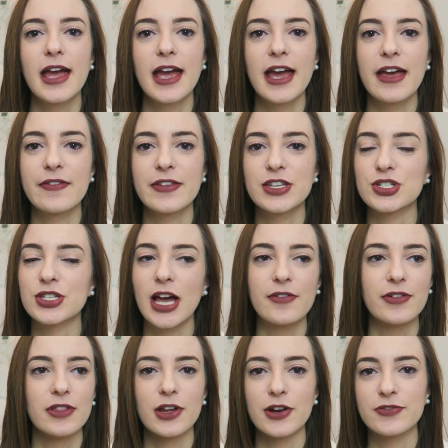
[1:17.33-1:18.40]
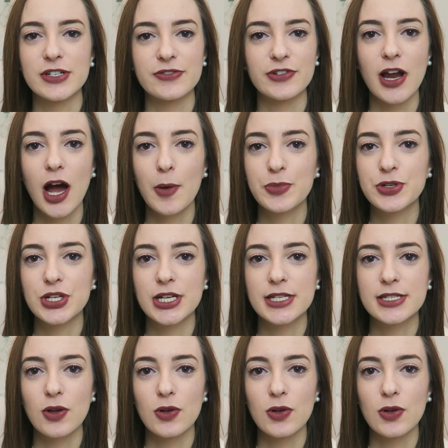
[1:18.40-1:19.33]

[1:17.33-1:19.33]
And they just have a lot of different options.